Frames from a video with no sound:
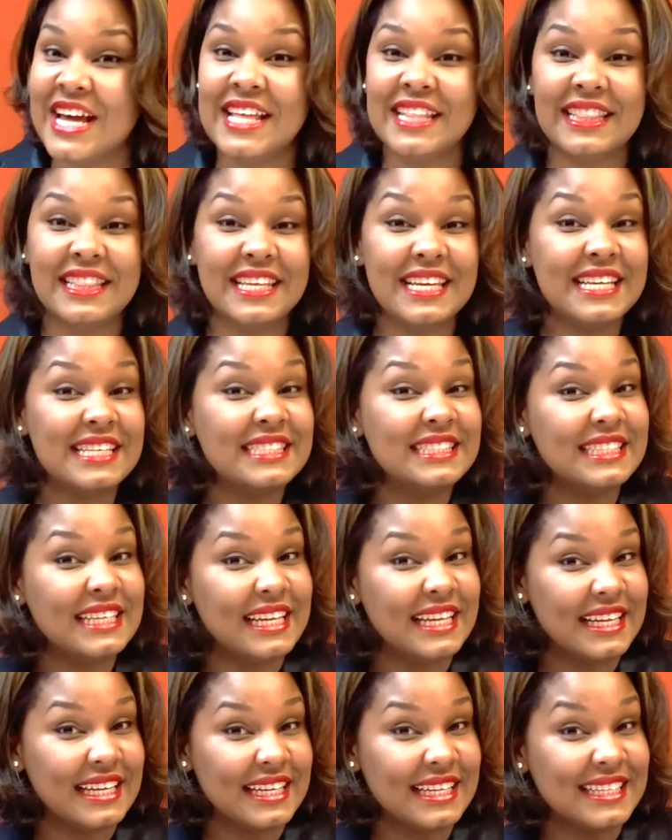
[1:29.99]
This
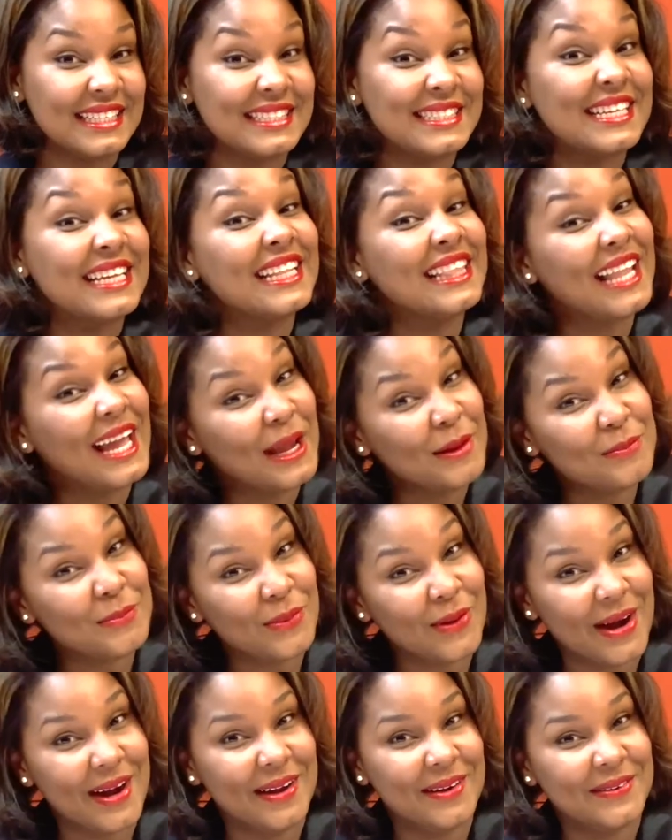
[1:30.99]
is light
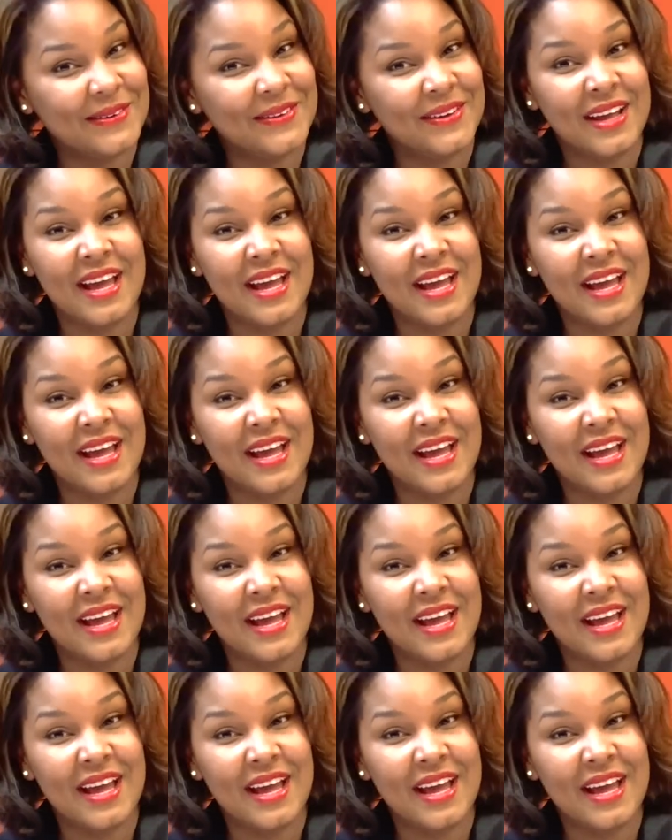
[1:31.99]
brown,